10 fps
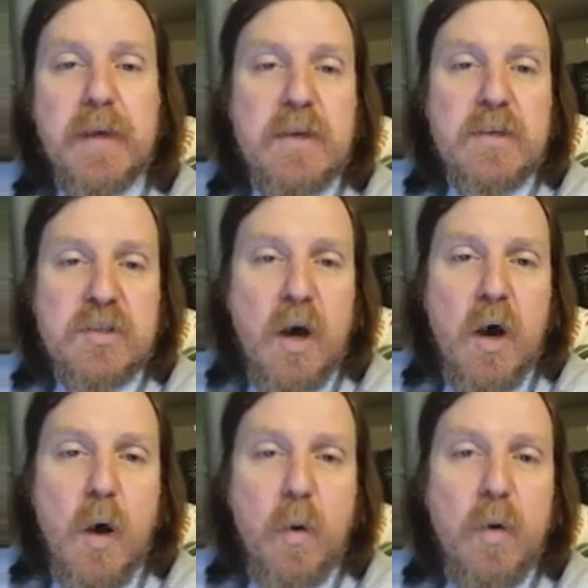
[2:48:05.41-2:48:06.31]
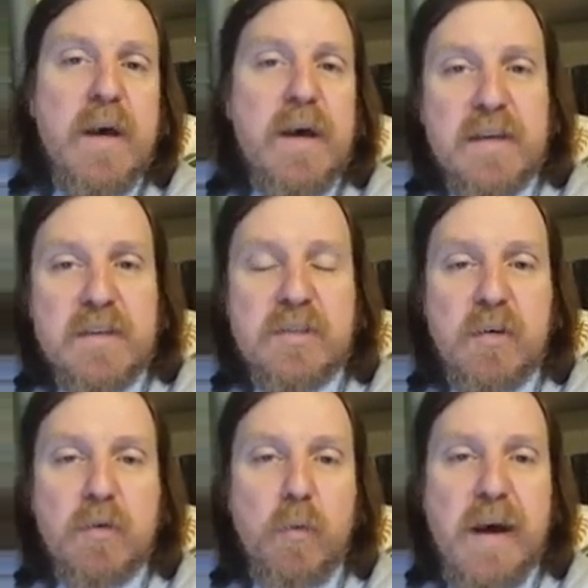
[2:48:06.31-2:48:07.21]
So, in a
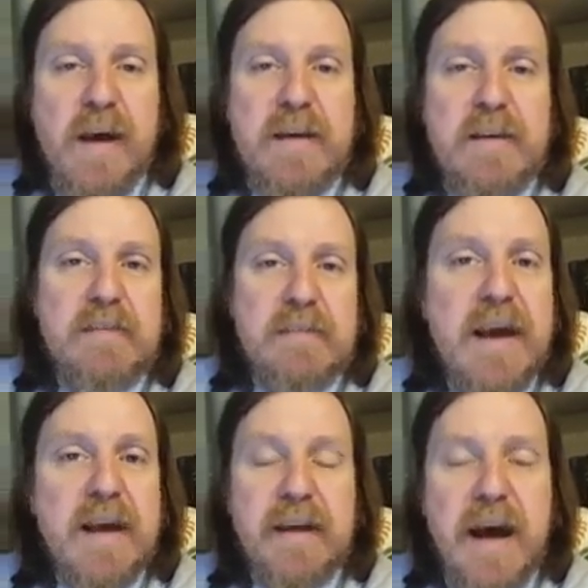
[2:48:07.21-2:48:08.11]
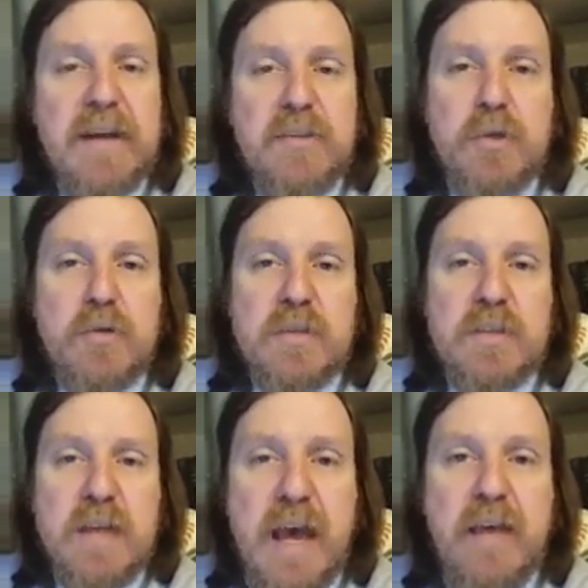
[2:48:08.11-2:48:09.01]
certain way, yeah, God
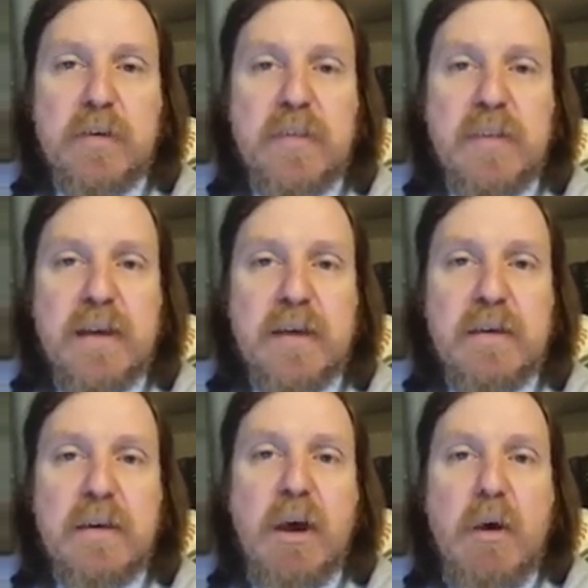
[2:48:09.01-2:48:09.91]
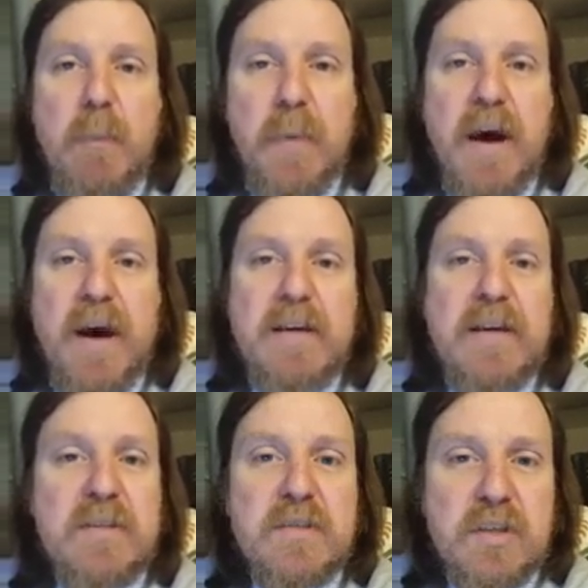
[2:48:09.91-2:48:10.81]
chooses everything, but in
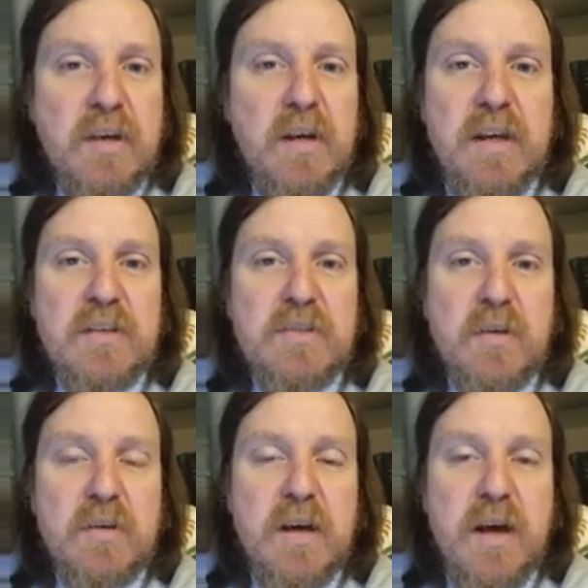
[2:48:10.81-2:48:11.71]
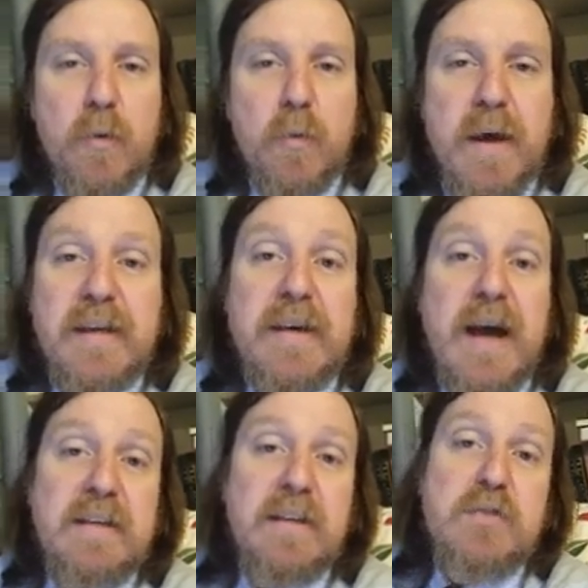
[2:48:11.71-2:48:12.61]
a certain other way,
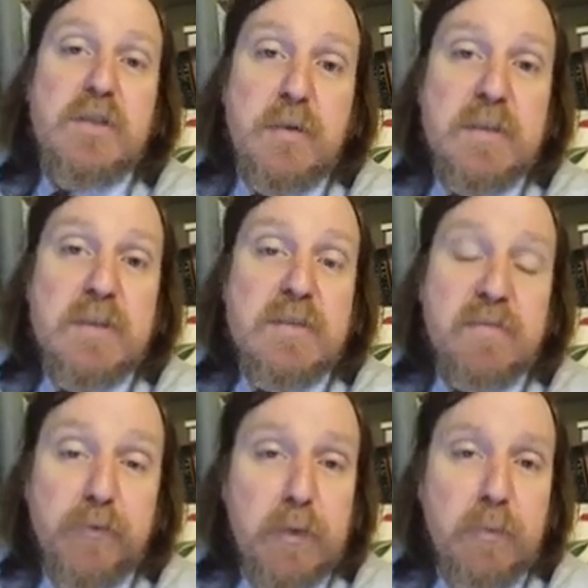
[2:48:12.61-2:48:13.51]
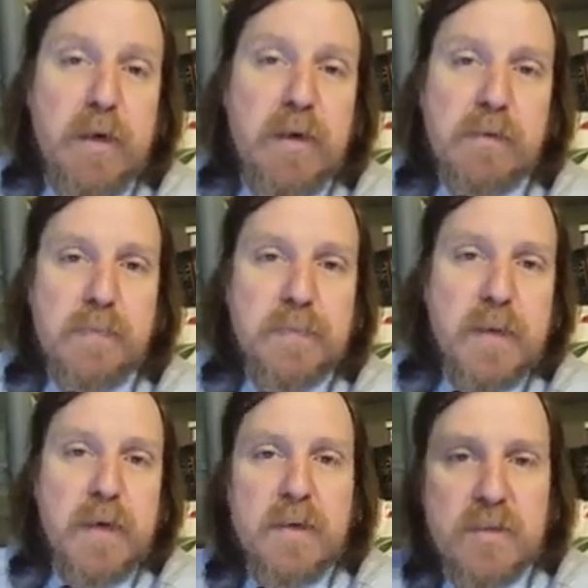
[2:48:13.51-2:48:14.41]
God gives humans free will.
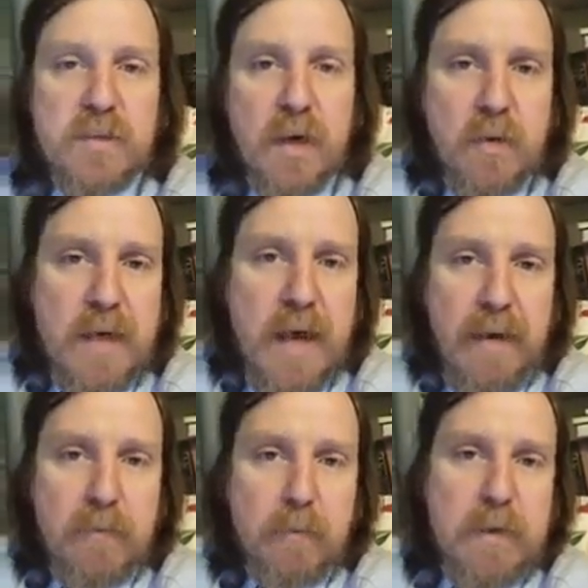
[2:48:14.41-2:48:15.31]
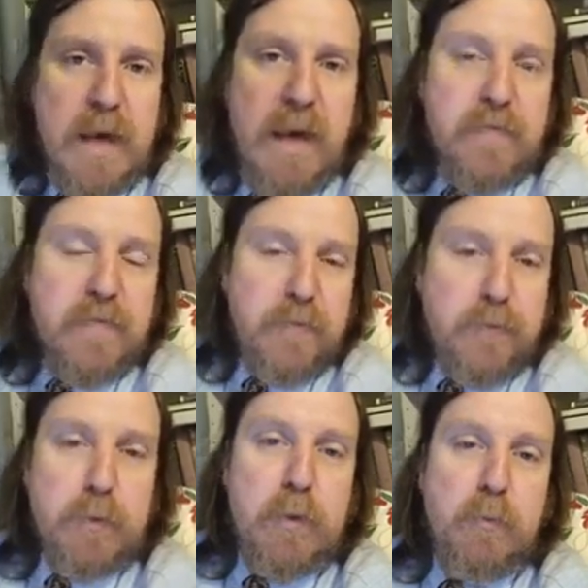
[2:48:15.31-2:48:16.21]
So, yeah, we have
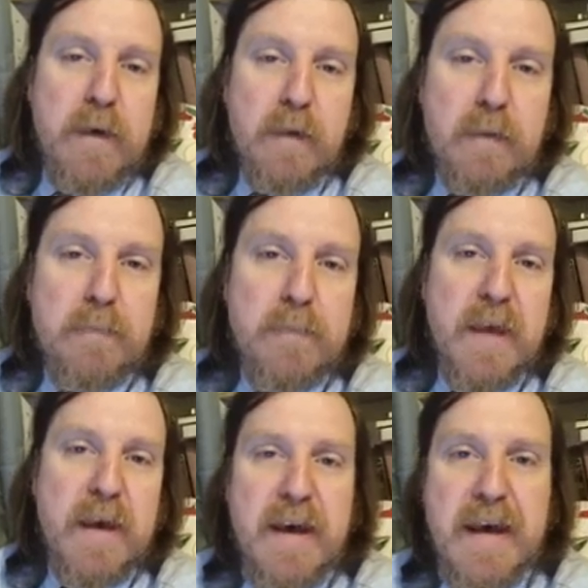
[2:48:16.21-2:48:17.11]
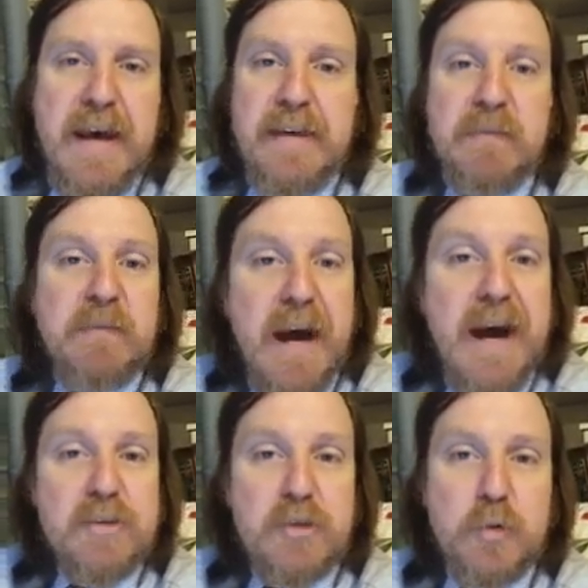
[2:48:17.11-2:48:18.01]
free will and
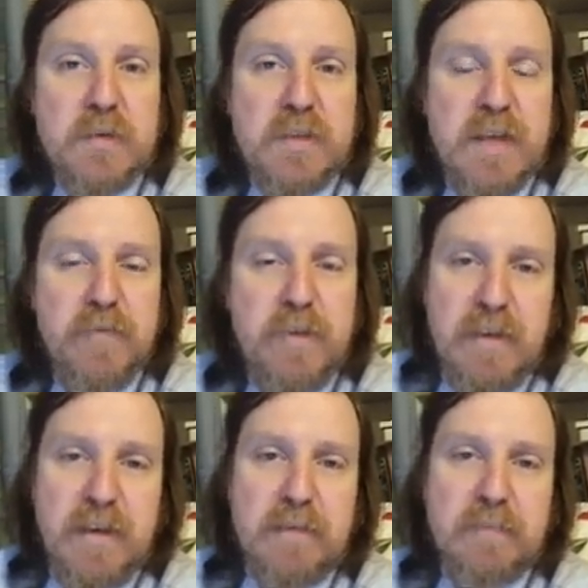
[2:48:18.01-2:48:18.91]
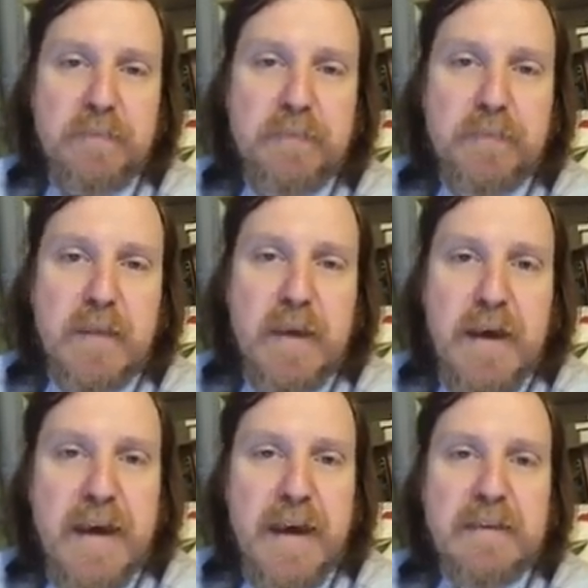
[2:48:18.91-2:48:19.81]
God chooses everything.
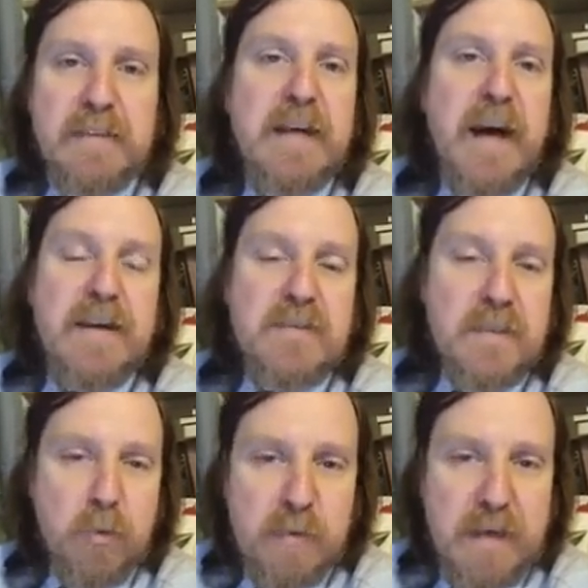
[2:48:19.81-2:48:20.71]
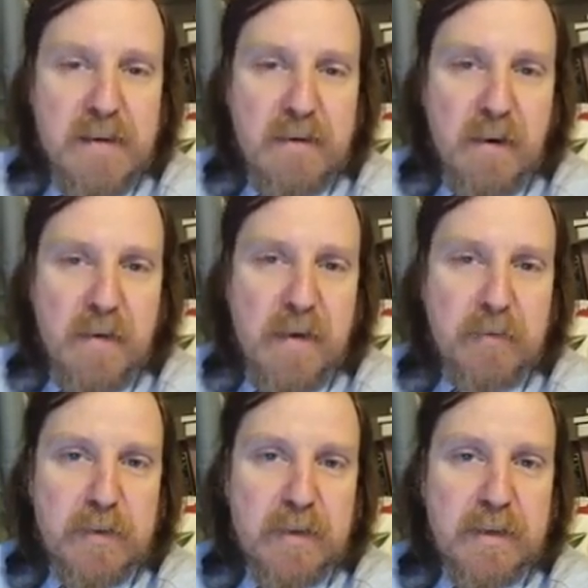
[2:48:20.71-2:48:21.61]
And God is the creator of
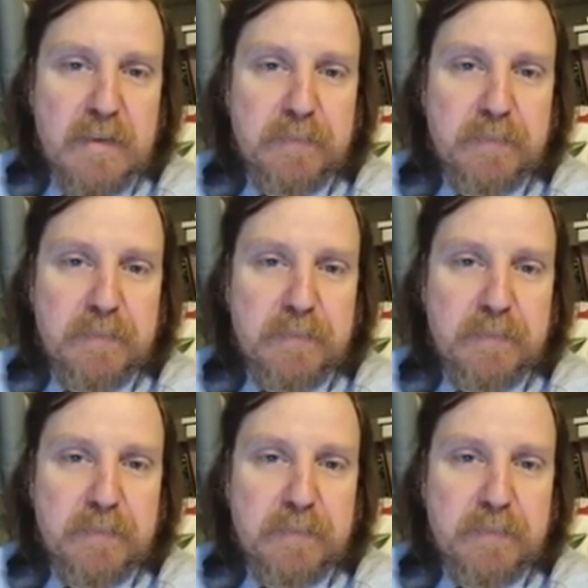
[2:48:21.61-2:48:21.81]
everything.